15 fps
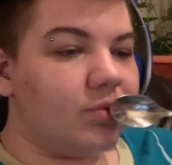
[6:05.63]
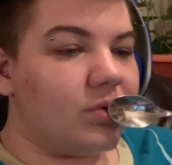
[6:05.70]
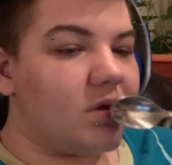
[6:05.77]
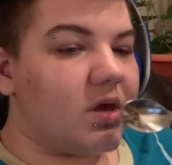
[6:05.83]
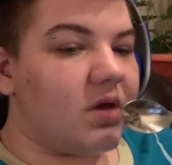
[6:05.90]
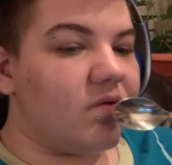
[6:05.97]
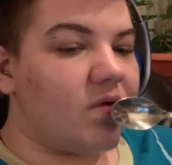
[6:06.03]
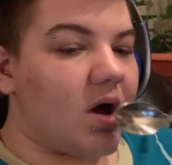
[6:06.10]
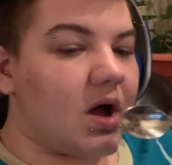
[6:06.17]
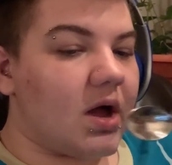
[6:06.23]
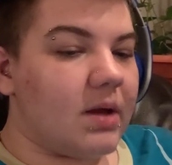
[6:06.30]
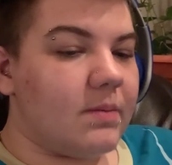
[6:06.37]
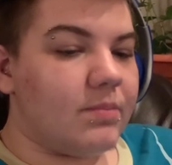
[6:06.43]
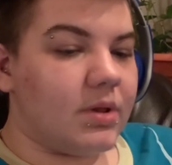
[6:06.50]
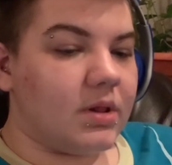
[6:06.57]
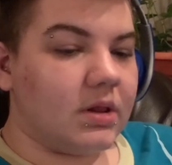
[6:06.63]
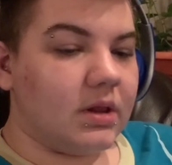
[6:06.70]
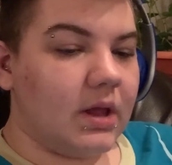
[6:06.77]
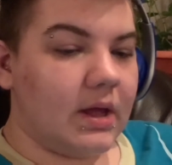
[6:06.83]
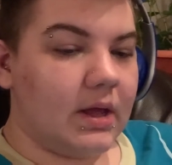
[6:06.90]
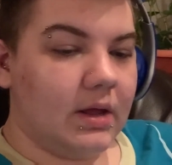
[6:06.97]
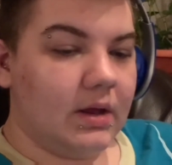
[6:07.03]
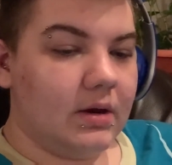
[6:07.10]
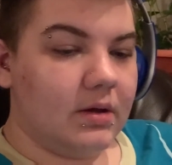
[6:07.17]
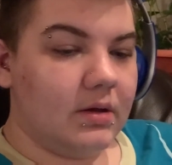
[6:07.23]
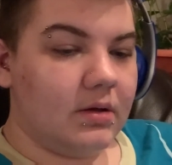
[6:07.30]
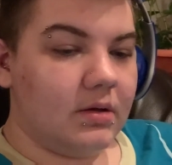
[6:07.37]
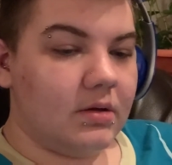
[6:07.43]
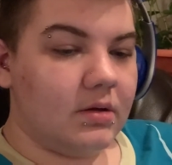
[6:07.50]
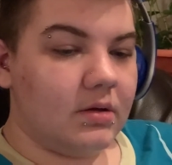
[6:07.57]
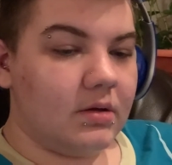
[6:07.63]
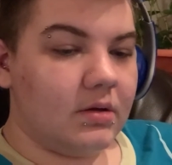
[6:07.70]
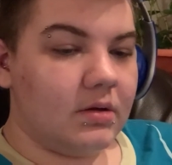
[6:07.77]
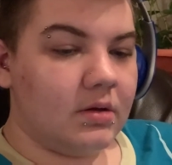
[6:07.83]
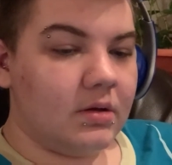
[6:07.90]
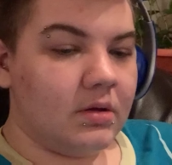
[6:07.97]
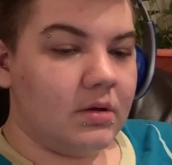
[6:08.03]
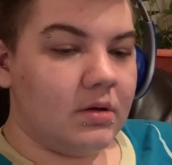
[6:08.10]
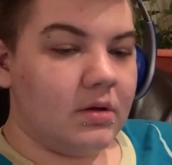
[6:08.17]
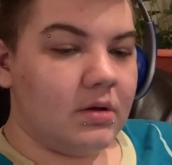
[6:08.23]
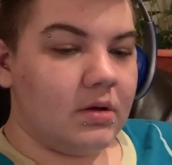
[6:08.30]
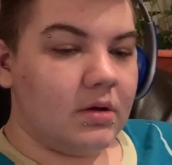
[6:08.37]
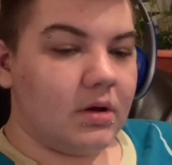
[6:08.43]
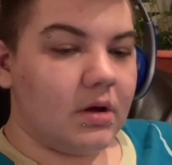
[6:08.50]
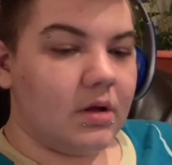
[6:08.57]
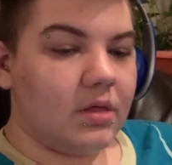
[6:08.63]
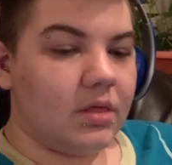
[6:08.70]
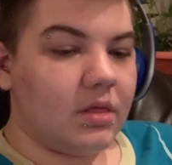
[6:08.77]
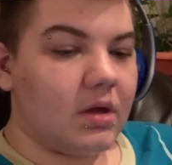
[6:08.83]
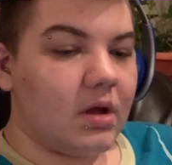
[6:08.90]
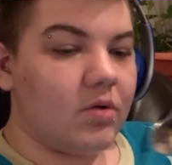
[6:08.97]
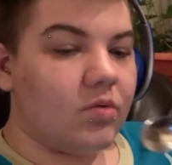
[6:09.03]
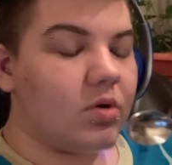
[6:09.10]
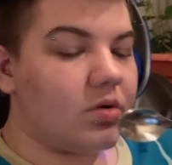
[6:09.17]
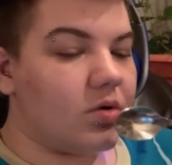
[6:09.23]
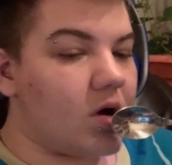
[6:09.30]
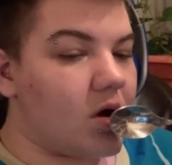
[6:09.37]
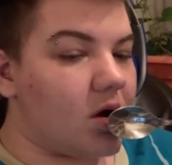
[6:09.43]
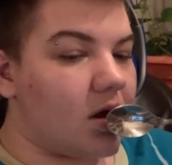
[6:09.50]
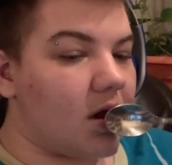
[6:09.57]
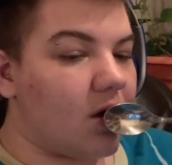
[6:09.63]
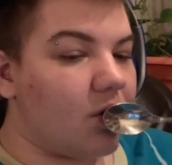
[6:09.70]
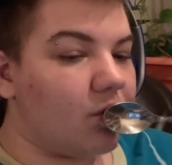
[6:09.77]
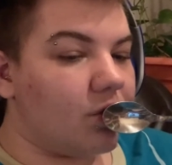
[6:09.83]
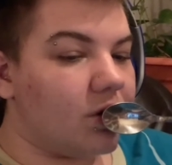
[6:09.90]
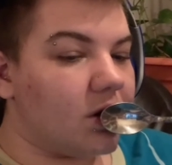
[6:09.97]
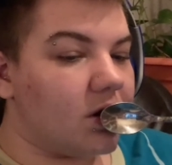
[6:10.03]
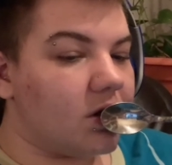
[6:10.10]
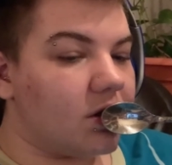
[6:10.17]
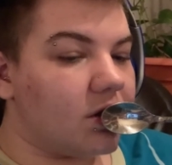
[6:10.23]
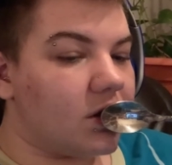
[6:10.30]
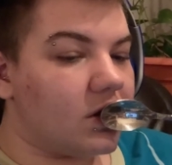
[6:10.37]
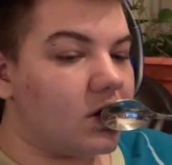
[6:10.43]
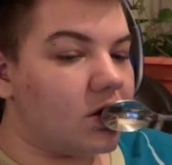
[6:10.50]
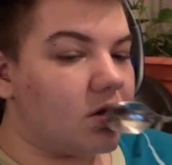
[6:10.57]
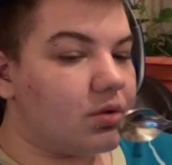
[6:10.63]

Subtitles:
If I played, I think I would have hung out with,